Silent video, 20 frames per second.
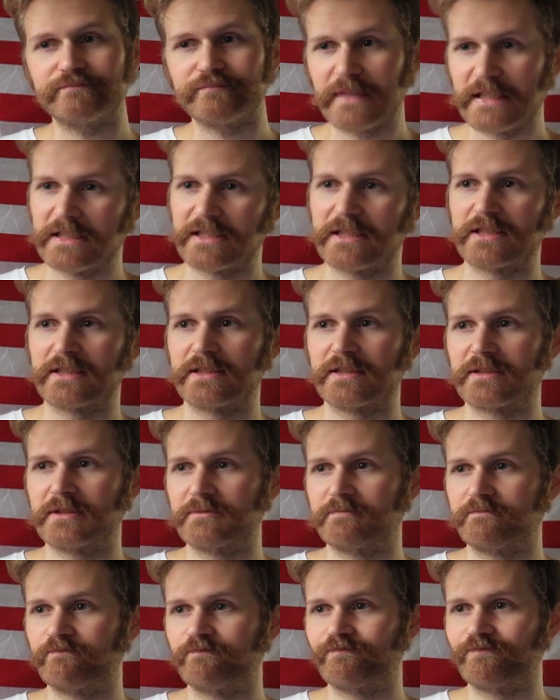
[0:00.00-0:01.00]
That's
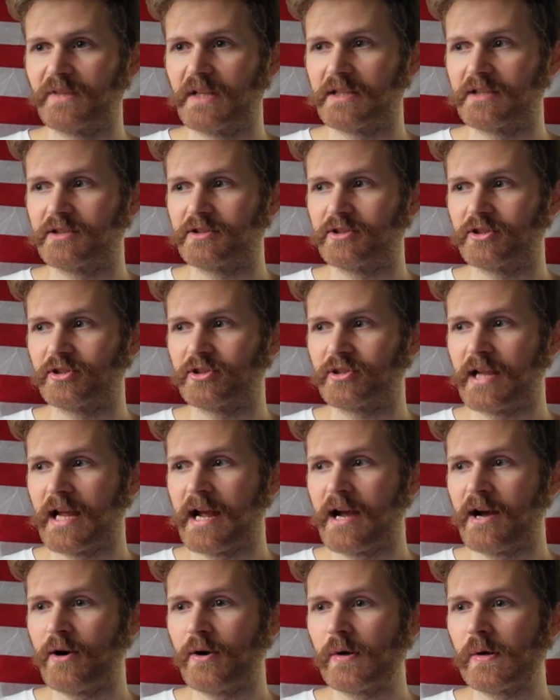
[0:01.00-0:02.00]
just
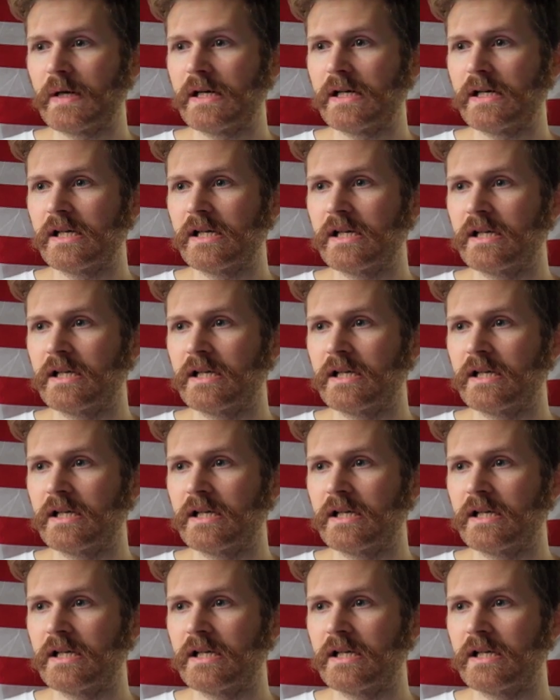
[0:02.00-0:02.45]
how